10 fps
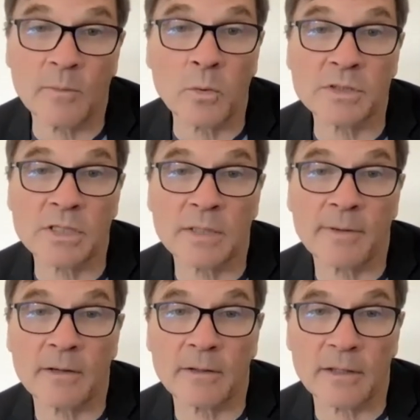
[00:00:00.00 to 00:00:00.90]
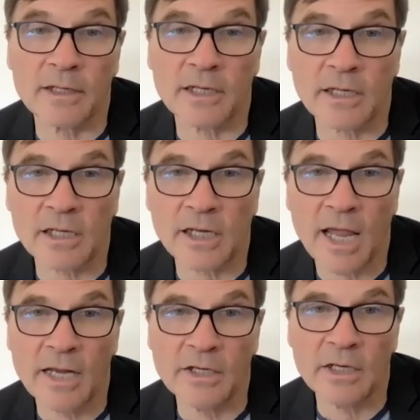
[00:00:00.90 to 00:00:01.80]
We always think about the
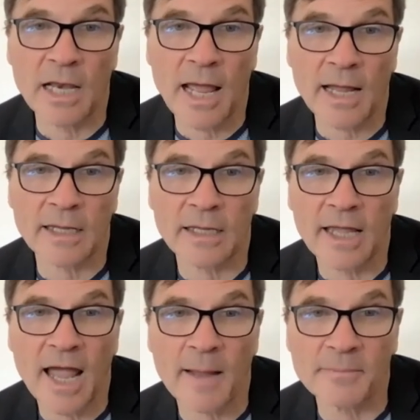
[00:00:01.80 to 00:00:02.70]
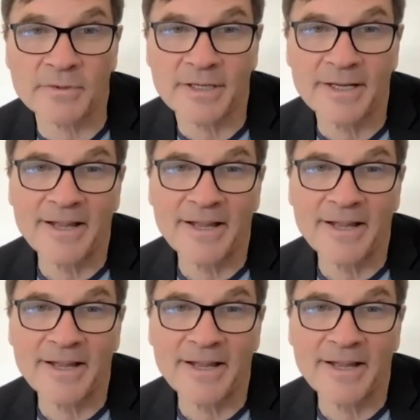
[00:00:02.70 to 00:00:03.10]
Lacanian lack and gaps